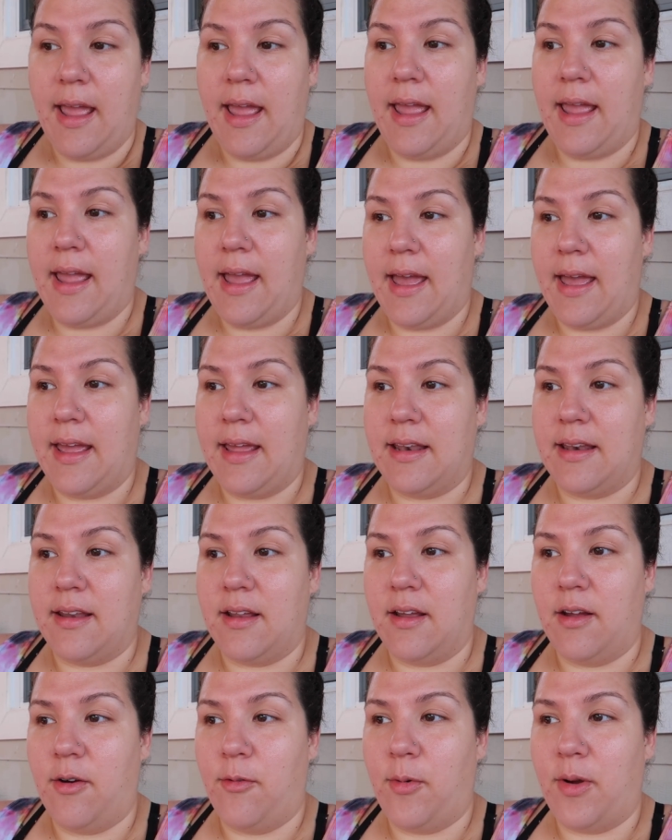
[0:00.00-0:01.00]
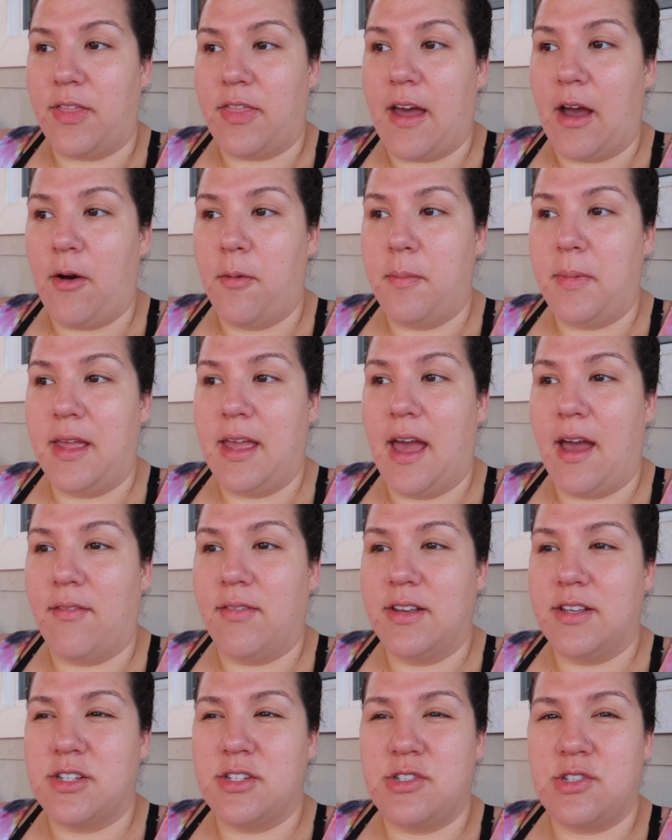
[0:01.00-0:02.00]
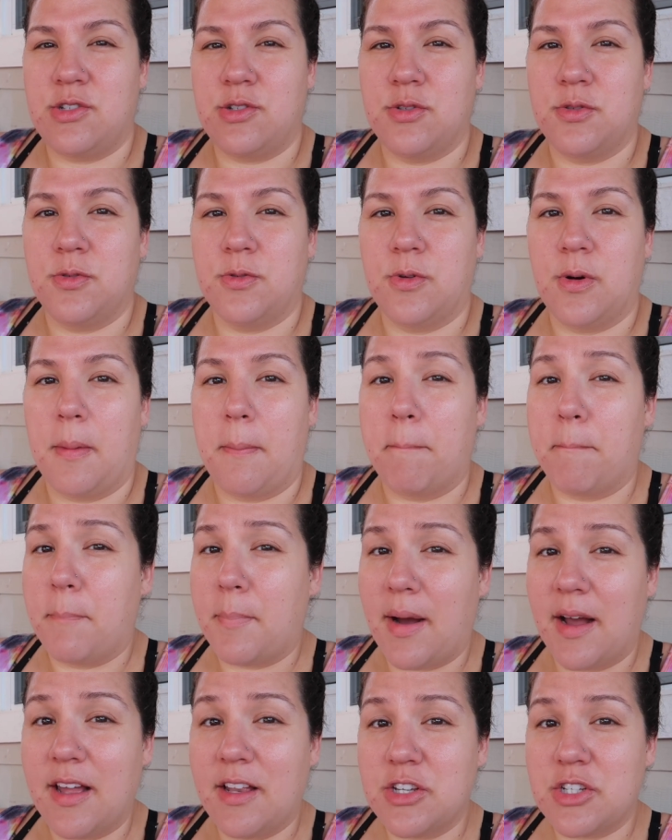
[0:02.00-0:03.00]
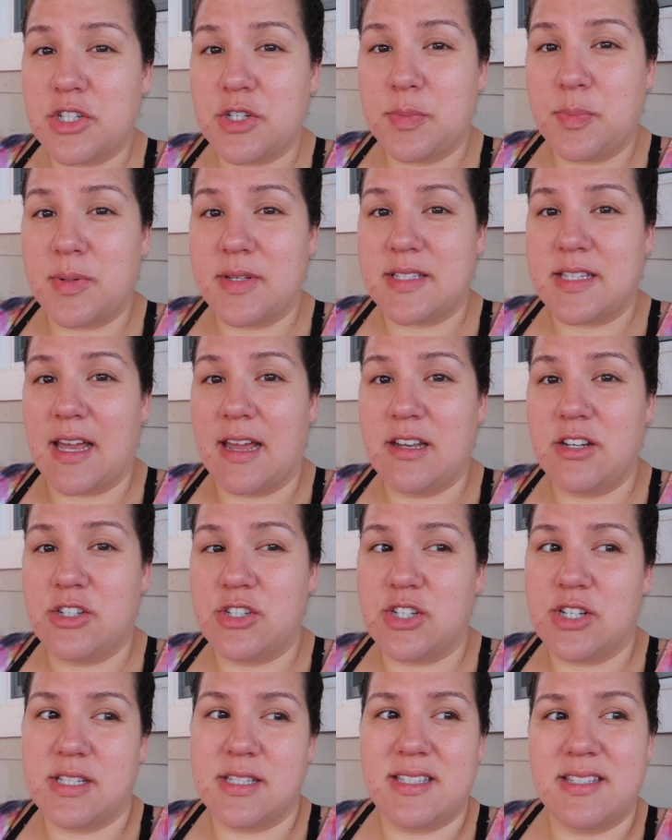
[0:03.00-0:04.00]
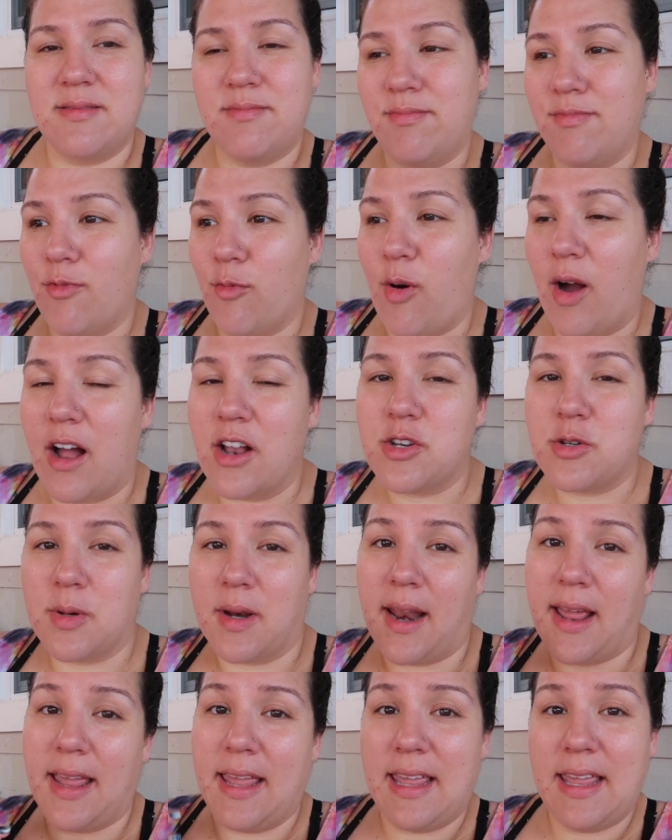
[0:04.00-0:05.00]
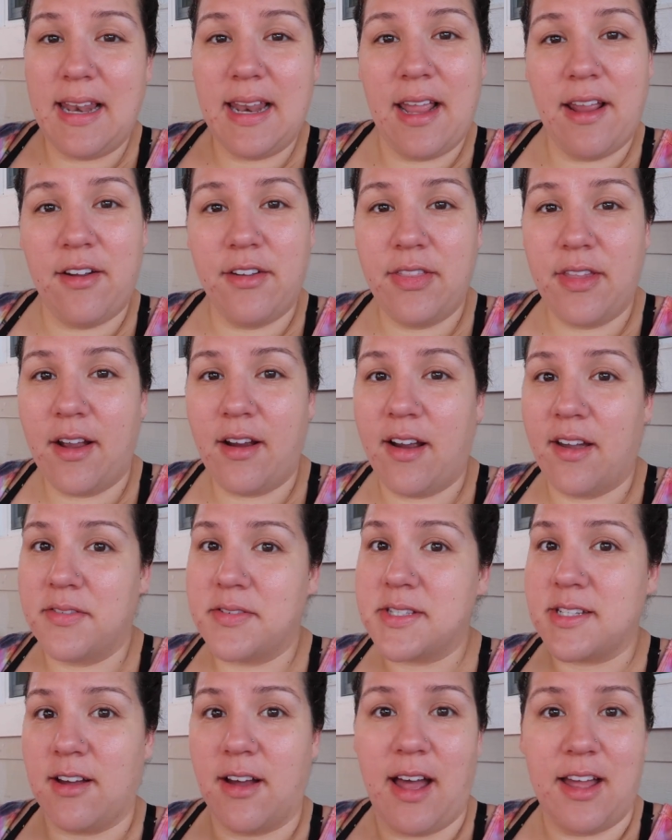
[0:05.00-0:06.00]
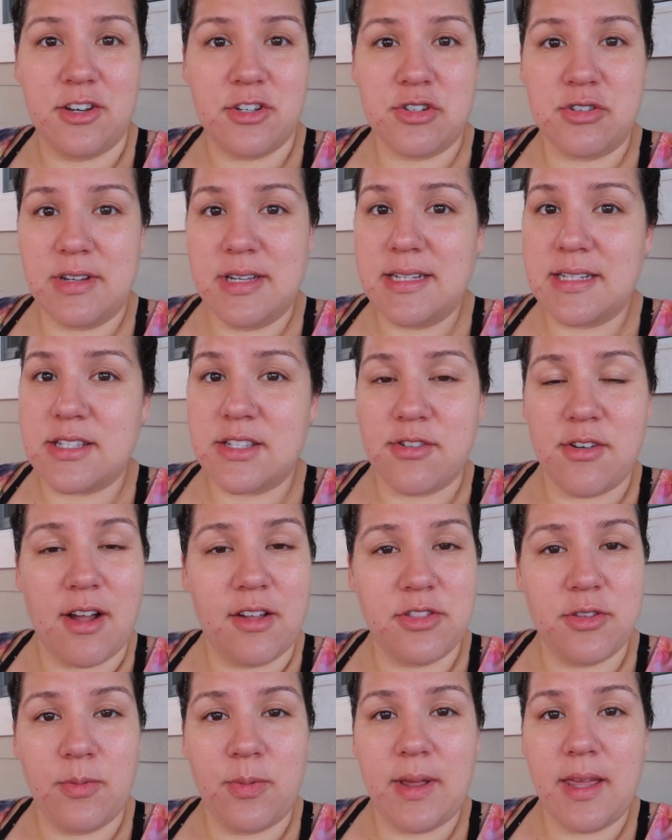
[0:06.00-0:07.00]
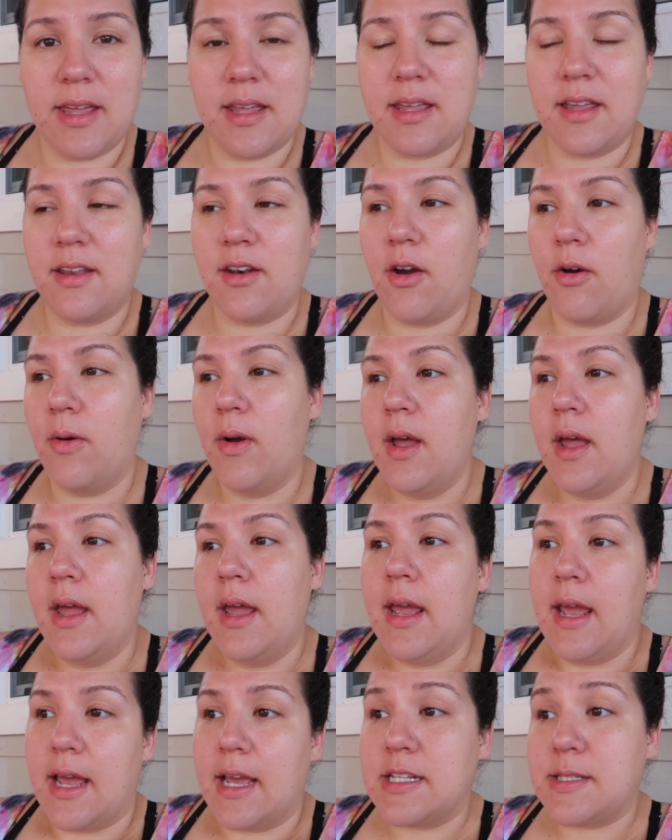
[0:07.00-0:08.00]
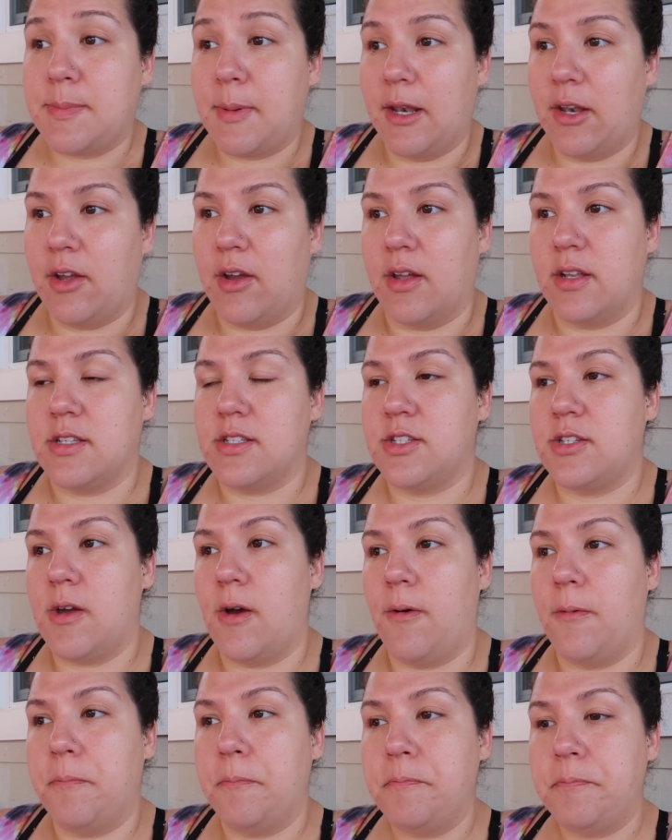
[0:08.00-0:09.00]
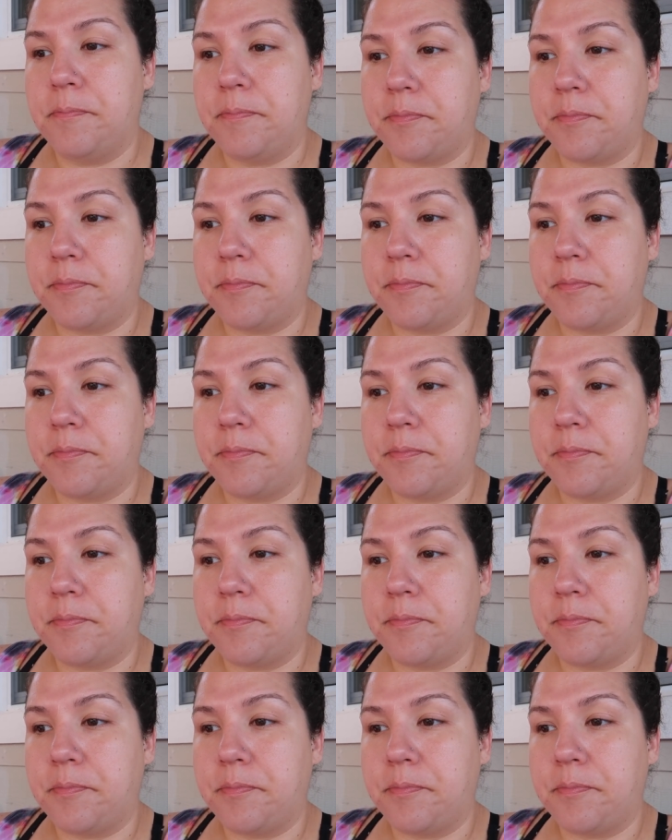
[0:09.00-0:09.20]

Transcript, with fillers: And without me having to do much besides just watch what I eat here and there, I've still had treats throughout the week, you know, it's been good. So